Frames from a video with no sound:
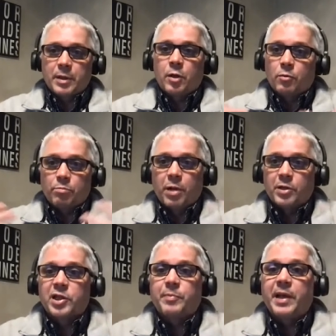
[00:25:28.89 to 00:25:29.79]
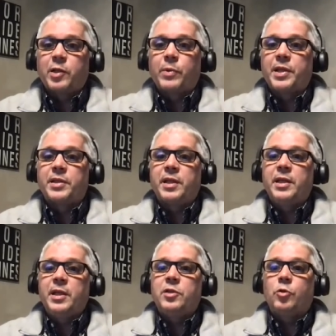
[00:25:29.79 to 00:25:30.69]
you know participate the way that they
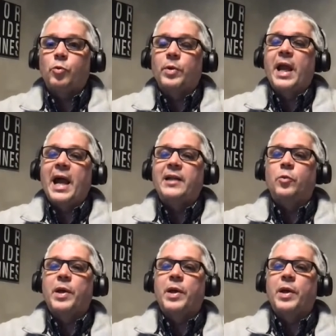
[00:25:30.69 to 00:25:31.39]
need to react the